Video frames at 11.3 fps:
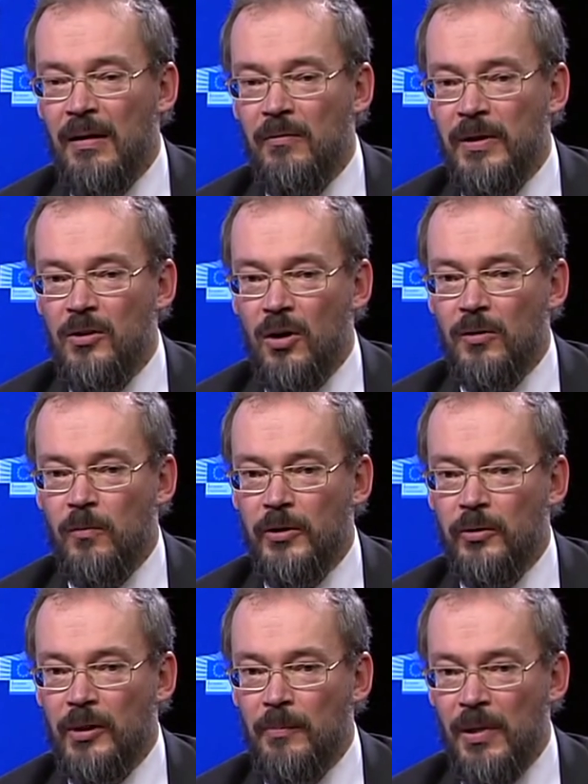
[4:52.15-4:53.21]
We don't
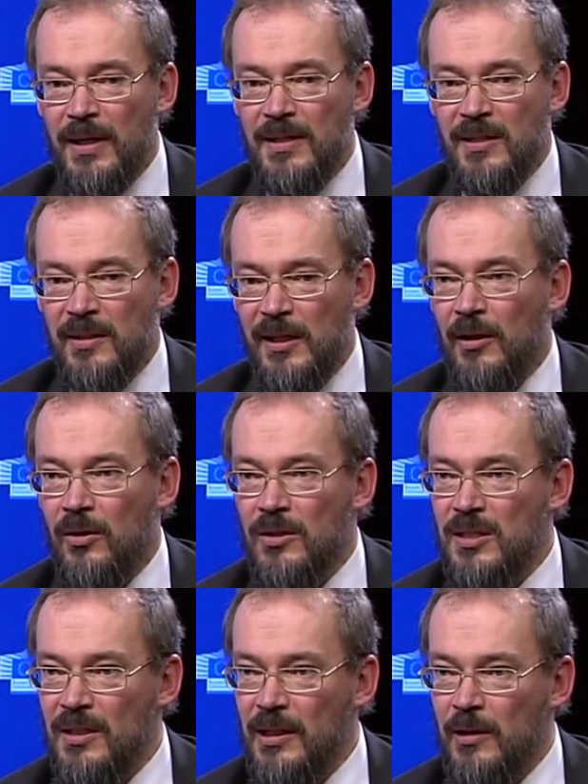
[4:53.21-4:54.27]
want to replace steel or
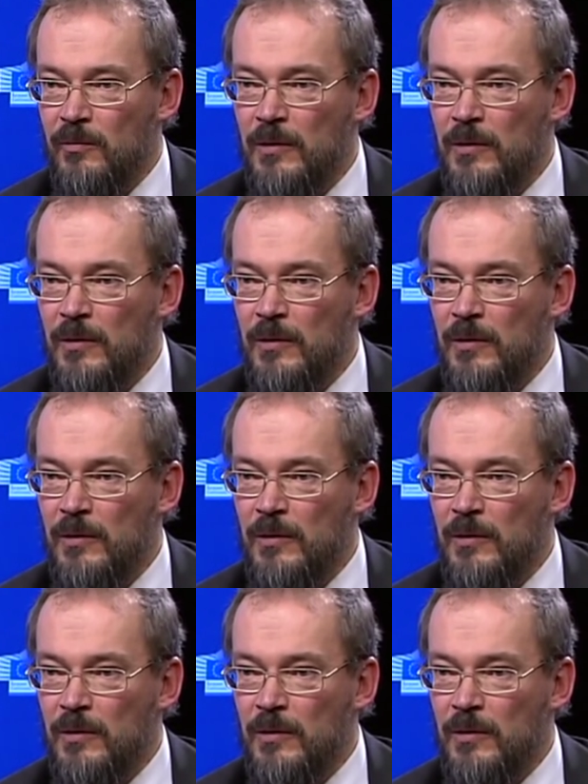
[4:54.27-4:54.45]
silicon.